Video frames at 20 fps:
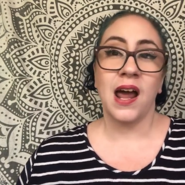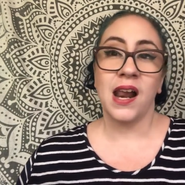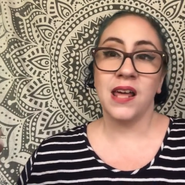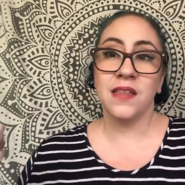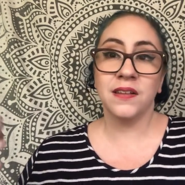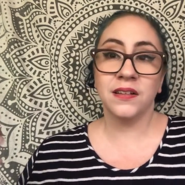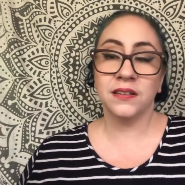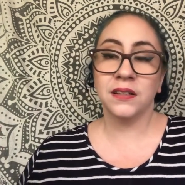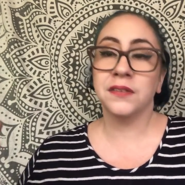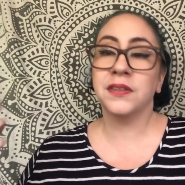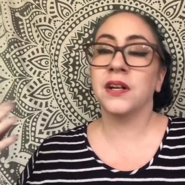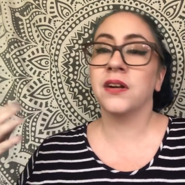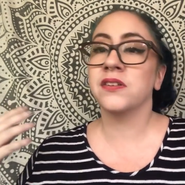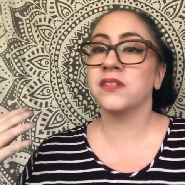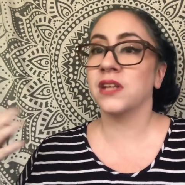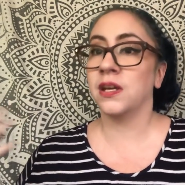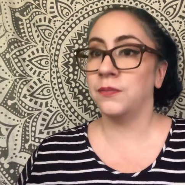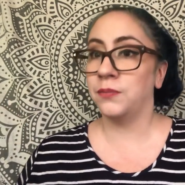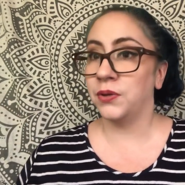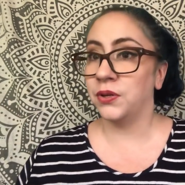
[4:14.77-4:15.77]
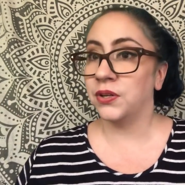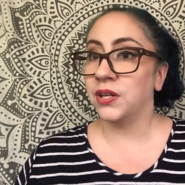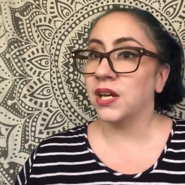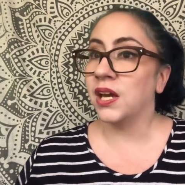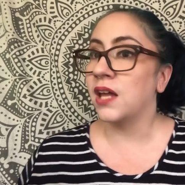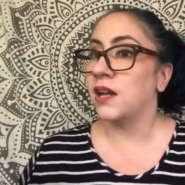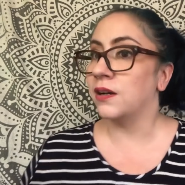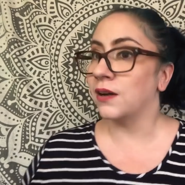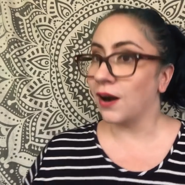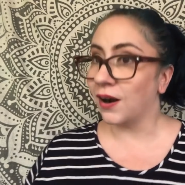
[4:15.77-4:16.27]
I think that there is a
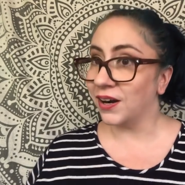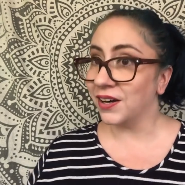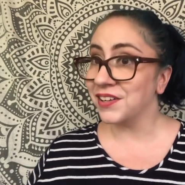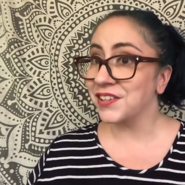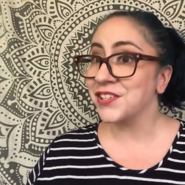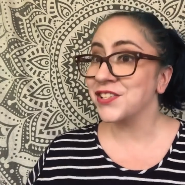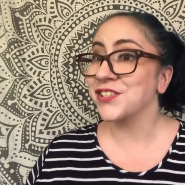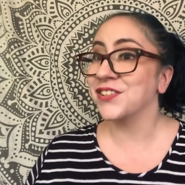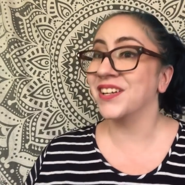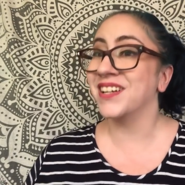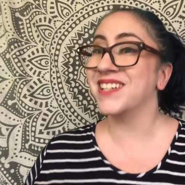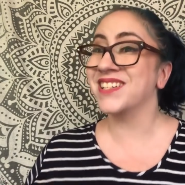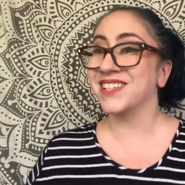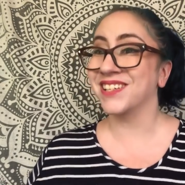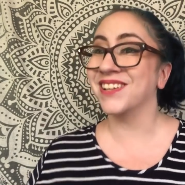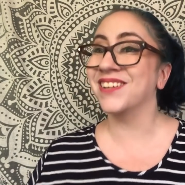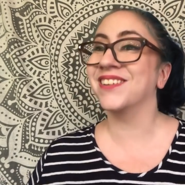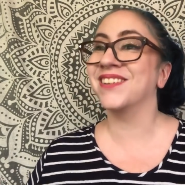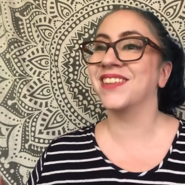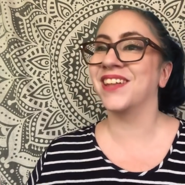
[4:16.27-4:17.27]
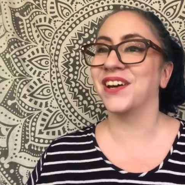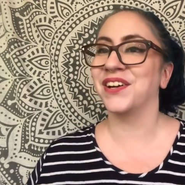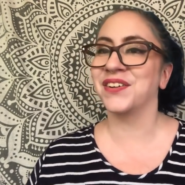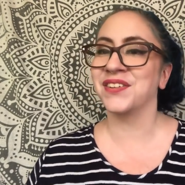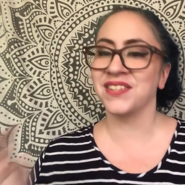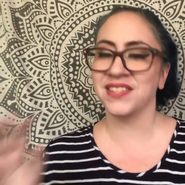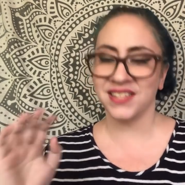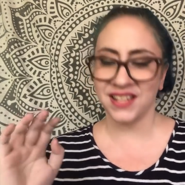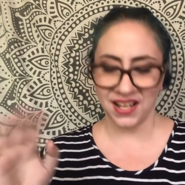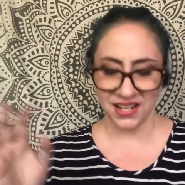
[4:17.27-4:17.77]
beauty and an artistry to
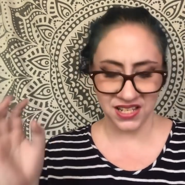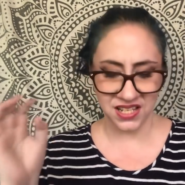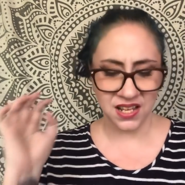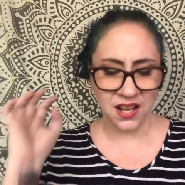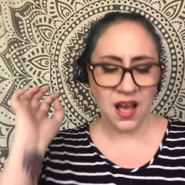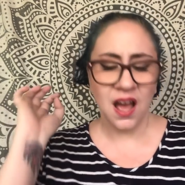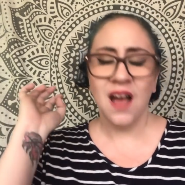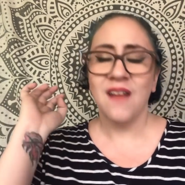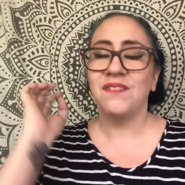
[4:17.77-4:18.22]
those scents.